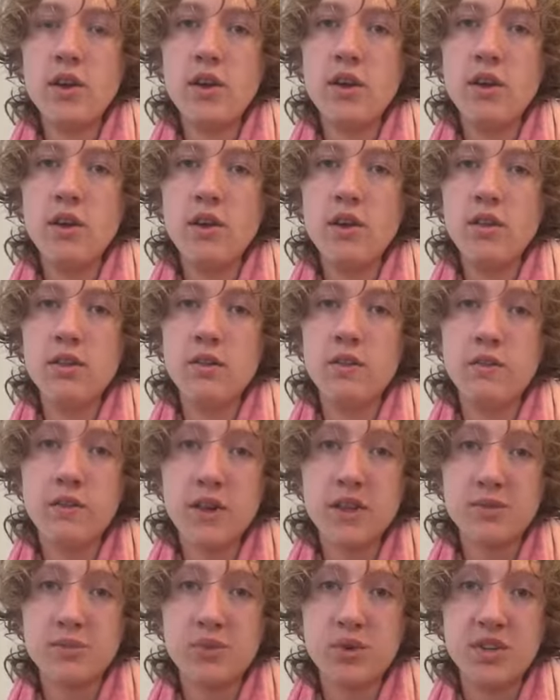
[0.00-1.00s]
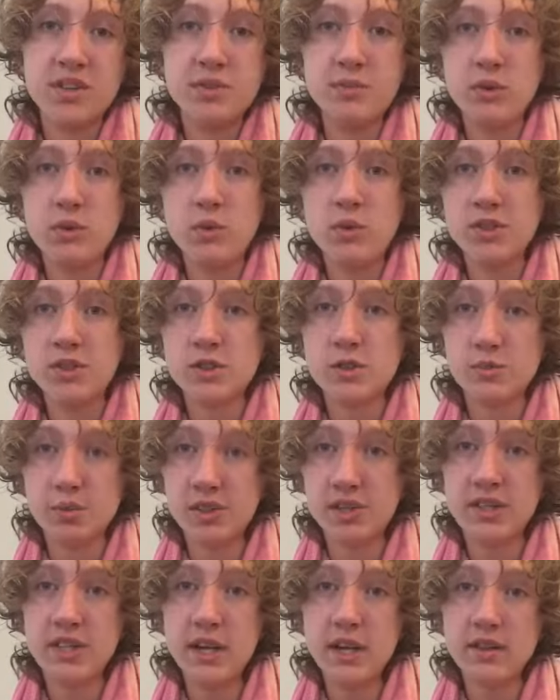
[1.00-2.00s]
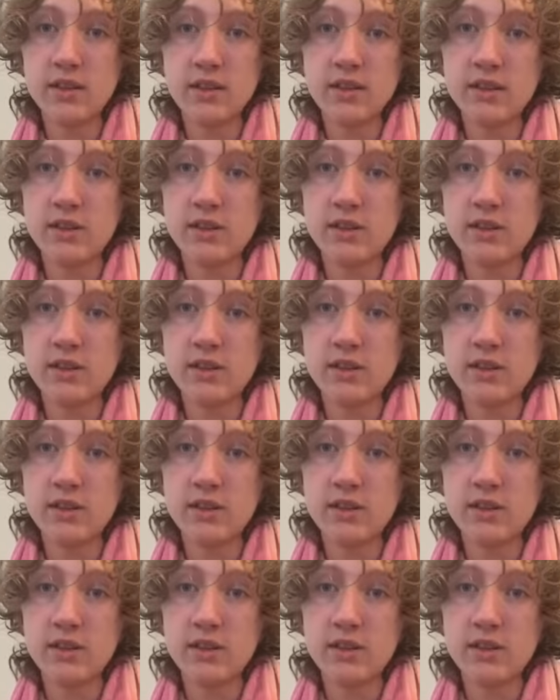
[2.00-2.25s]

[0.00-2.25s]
The first principle was to protect the